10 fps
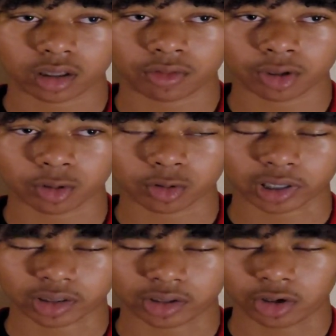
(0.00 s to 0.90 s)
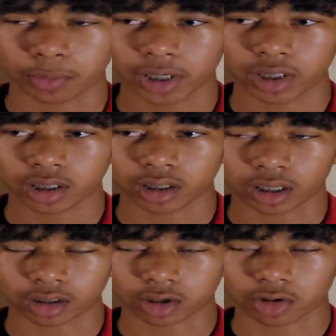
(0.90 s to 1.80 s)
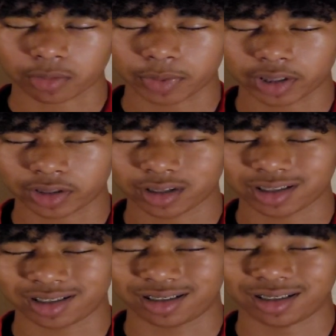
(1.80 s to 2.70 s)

even though there's like zero money in like target budget,